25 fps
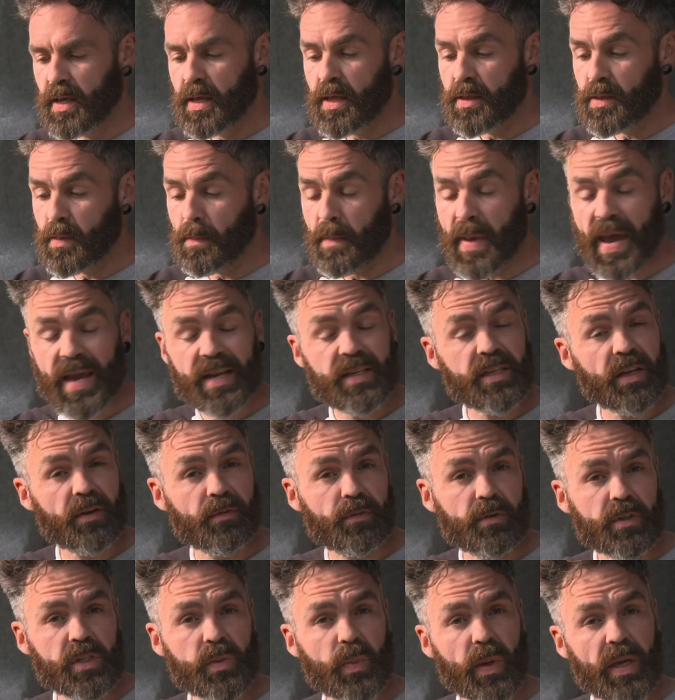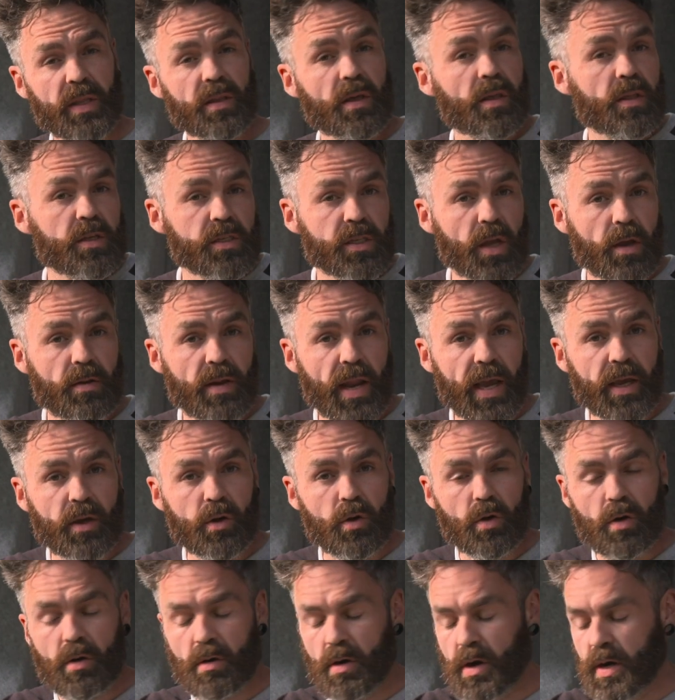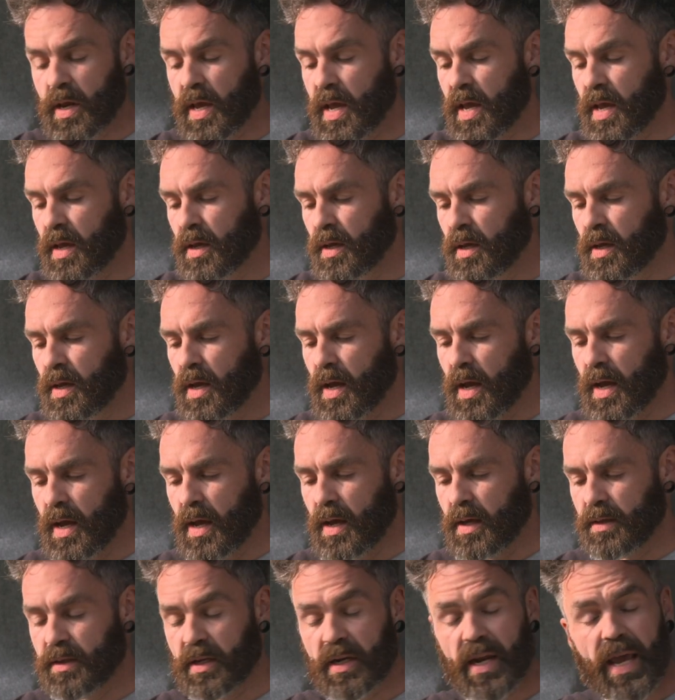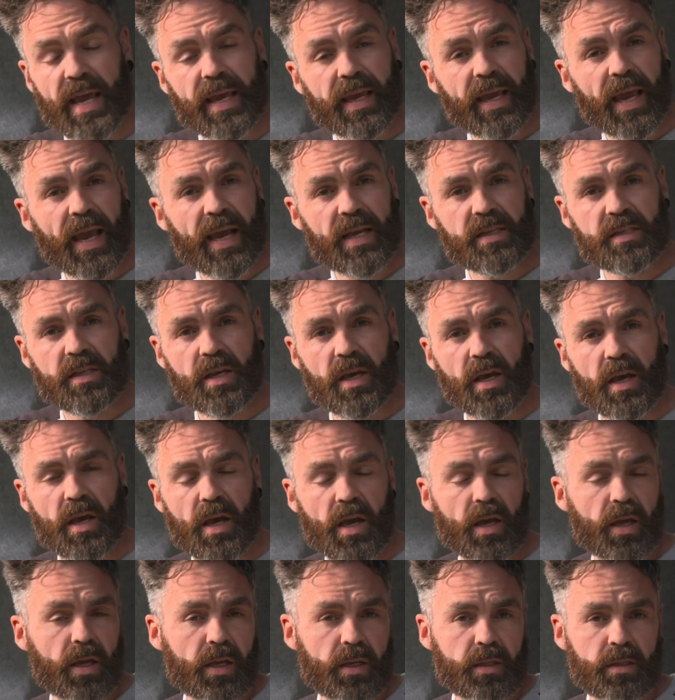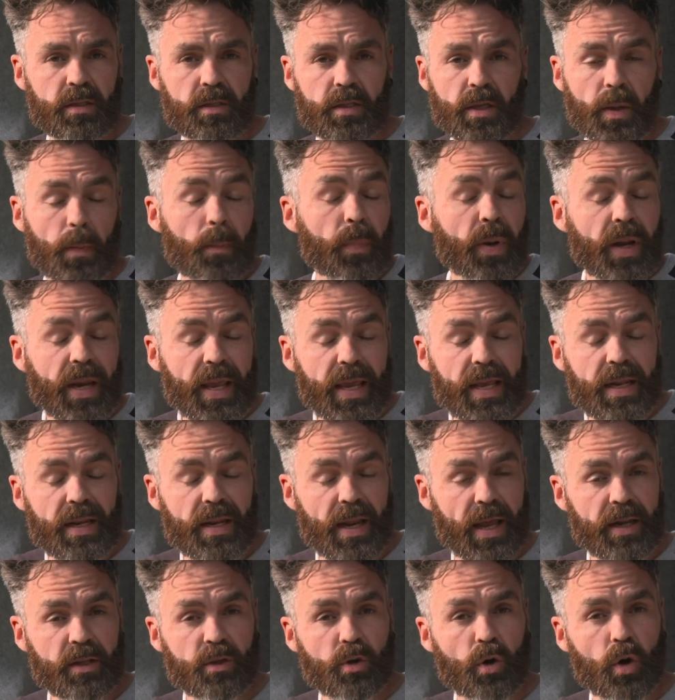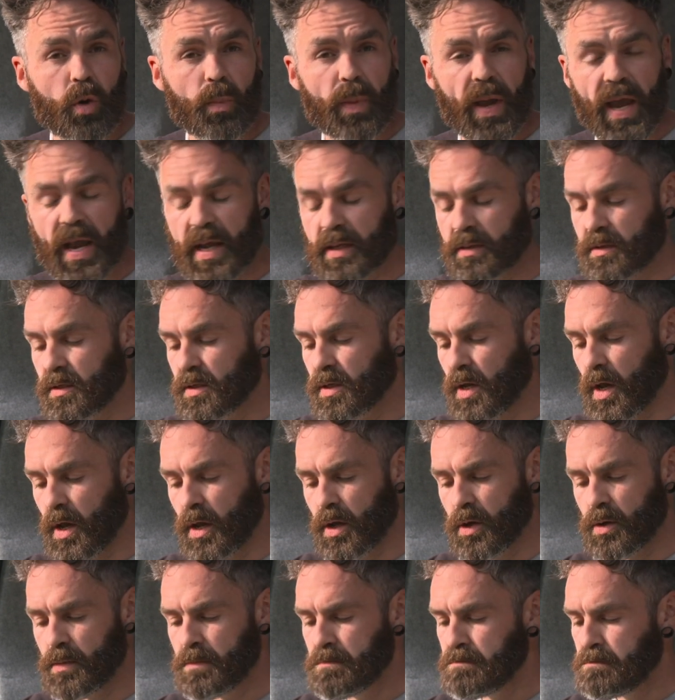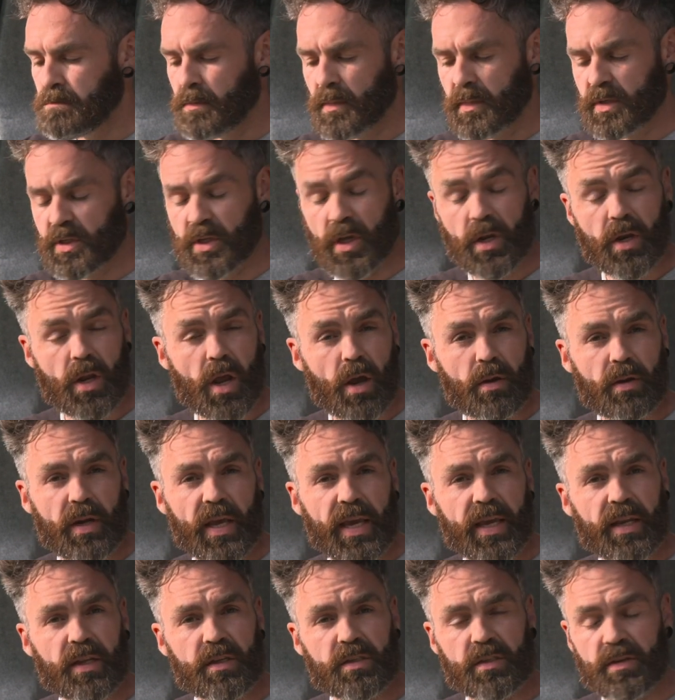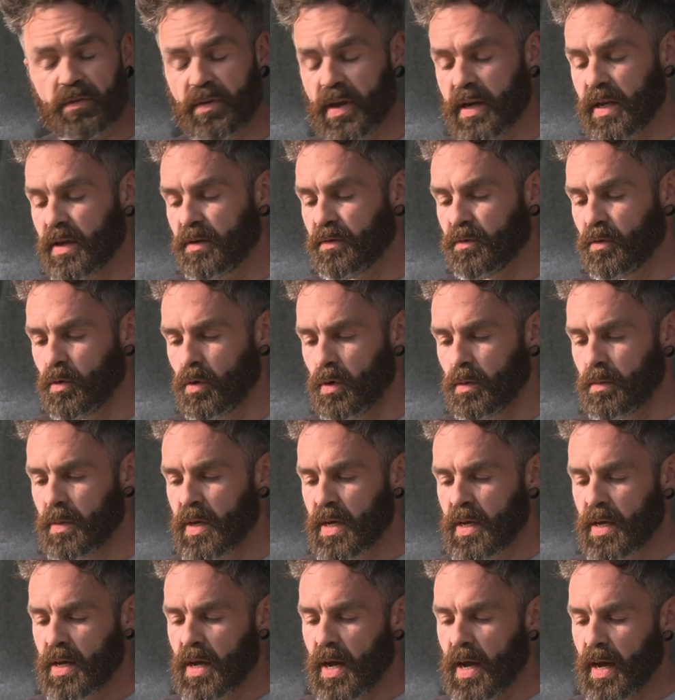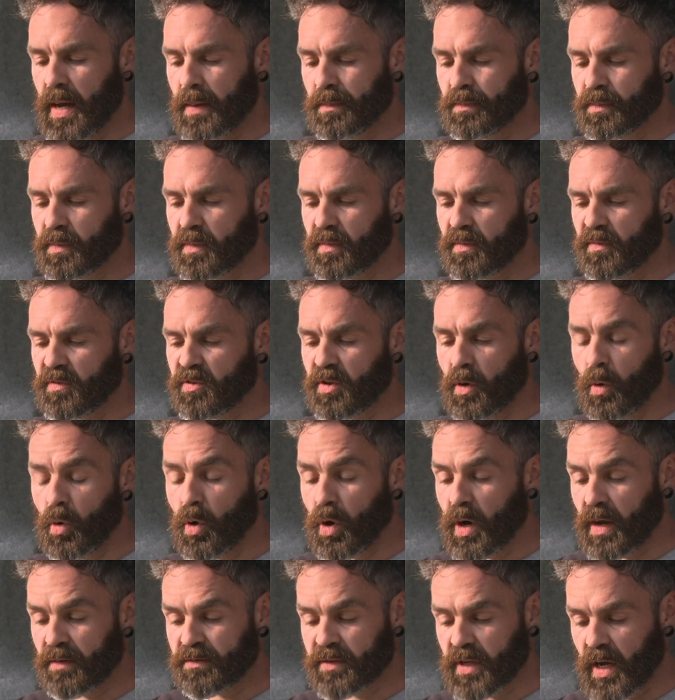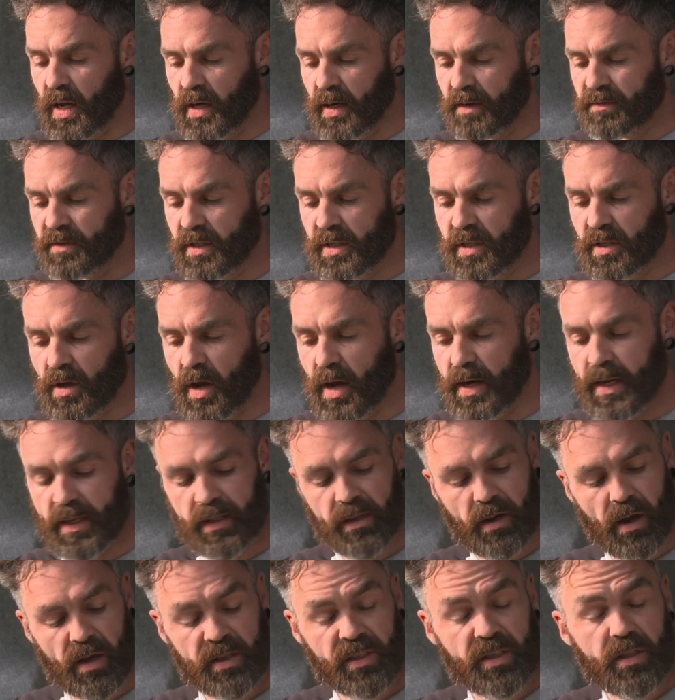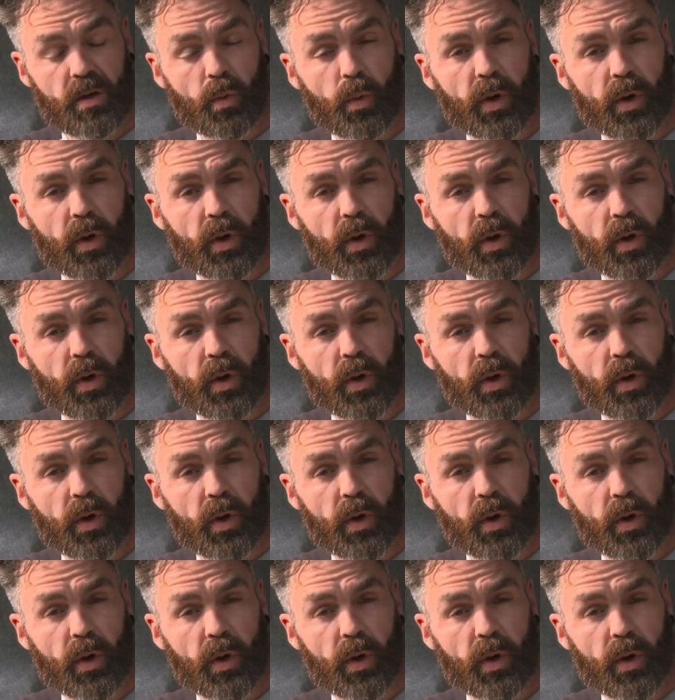The main difference being that there's no lead core on here. The Lake has a complete lead core band, so no leaders of any form. So all I've done, I've decided that I still